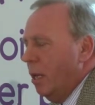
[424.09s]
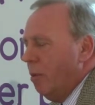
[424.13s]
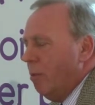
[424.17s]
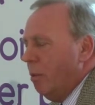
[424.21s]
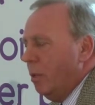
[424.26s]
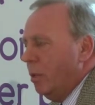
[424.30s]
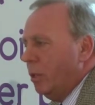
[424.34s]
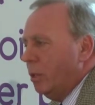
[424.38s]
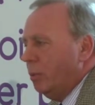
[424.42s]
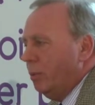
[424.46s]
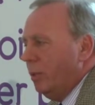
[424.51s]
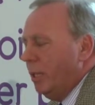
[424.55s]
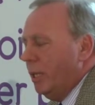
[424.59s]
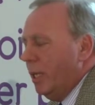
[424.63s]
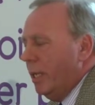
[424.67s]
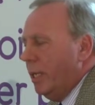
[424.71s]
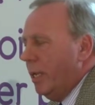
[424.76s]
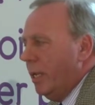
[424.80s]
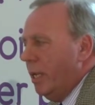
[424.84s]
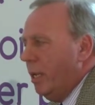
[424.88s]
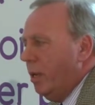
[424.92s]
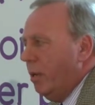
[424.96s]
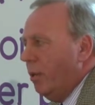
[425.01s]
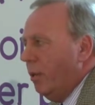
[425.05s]
because we did
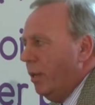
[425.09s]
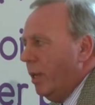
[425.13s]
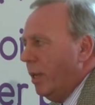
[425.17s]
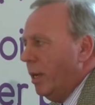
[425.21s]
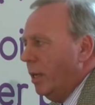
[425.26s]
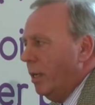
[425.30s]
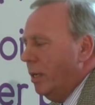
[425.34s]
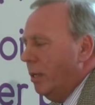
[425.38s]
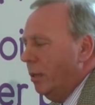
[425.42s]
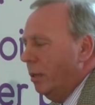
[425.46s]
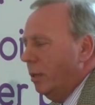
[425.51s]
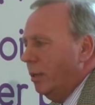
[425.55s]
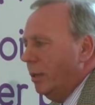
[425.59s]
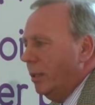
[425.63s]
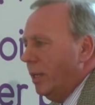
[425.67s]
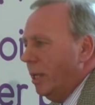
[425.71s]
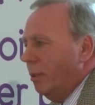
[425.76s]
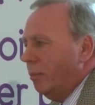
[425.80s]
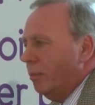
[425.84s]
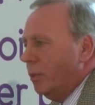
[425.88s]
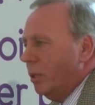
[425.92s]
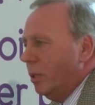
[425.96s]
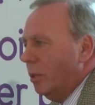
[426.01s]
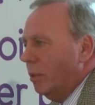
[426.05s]
hear there, you know, in
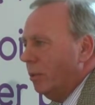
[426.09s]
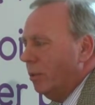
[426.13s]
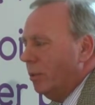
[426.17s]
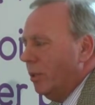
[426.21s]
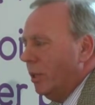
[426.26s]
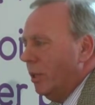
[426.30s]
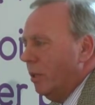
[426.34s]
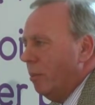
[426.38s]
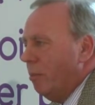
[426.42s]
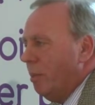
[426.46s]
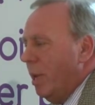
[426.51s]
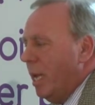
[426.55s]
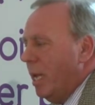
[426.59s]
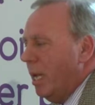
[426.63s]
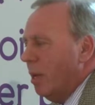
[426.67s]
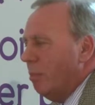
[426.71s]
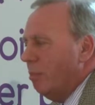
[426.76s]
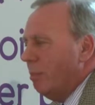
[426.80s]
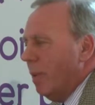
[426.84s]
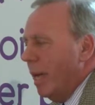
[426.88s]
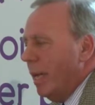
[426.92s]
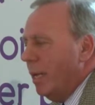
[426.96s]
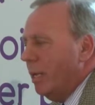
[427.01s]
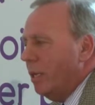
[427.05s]
terms of make it
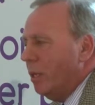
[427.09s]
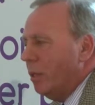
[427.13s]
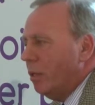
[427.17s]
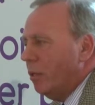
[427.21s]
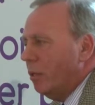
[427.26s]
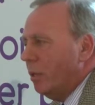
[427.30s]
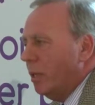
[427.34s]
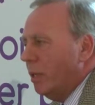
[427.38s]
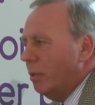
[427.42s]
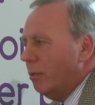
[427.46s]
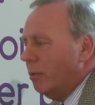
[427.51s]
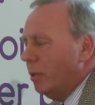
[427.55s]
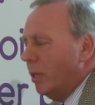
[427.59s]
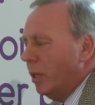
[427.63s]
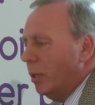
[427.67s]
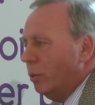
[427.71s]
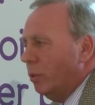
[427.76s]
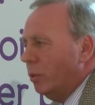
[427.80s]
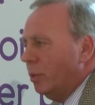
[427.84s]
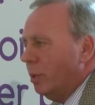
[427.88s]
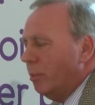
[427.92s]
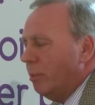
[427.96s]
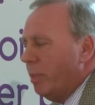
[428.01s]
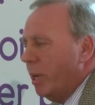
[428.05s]
mandatory for an
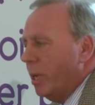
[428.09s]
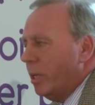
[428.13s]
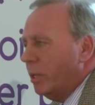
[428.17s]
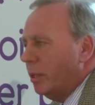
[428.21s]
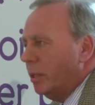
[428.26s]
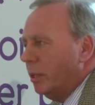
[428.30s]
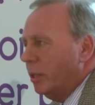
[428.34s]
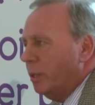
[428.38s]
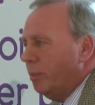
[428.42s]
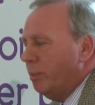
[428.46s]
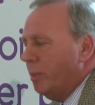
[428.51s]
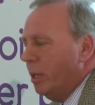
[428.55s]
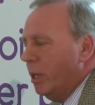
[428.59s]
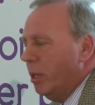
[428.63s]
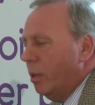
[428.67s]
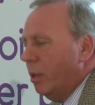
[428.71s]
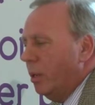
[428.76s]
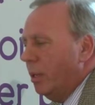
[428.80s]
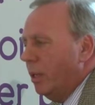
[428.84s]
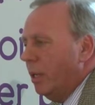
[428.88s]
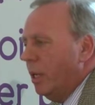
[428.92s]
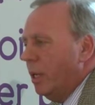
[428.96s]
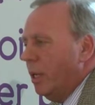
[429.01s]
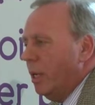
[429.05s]
older person to be
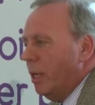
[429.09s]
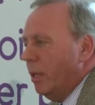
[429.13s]
on